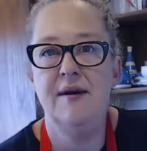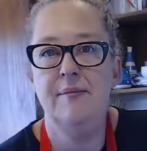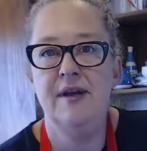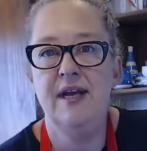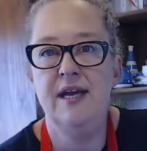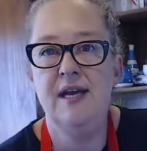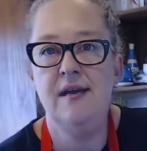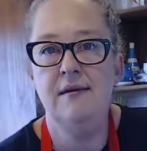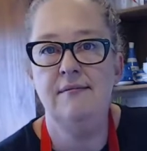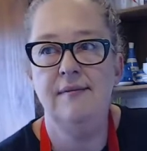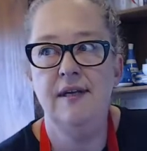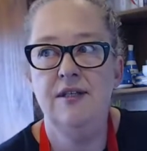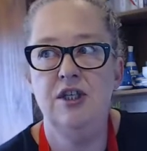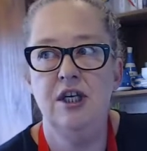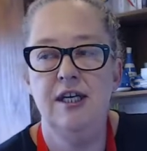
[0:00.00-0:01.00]
be?
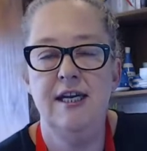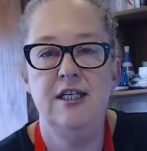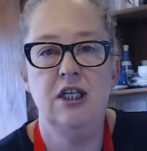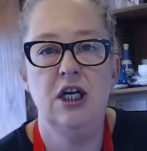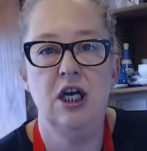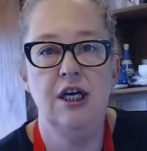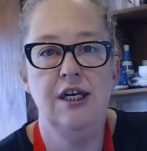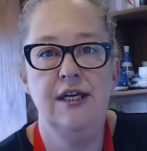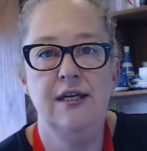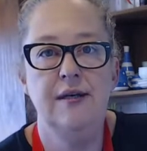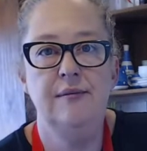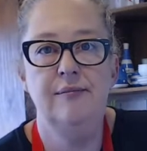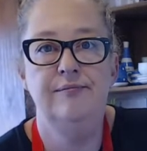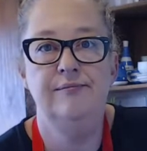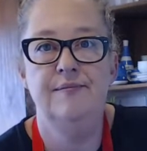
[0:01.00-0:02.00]
Do you need to go to
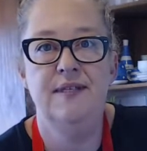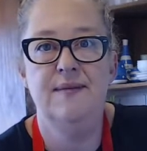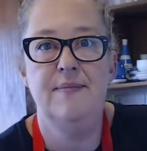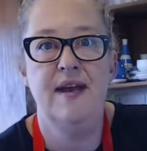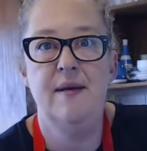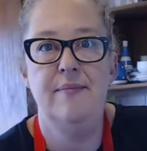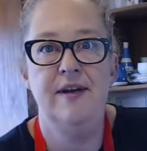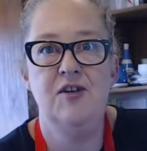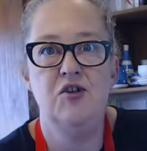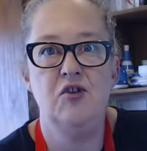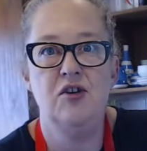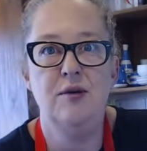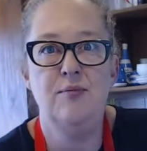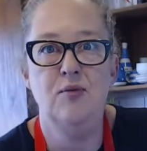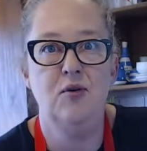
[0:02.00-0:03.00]
your spare
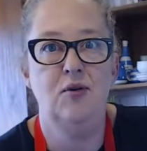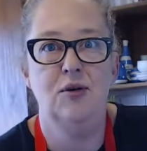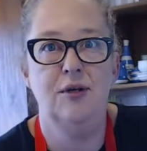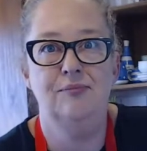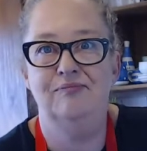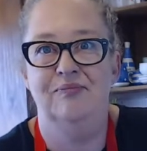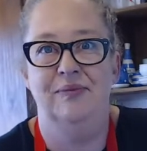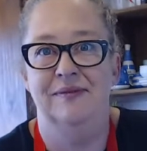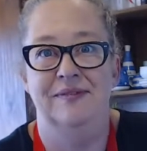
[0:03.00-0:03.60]
bedroom, or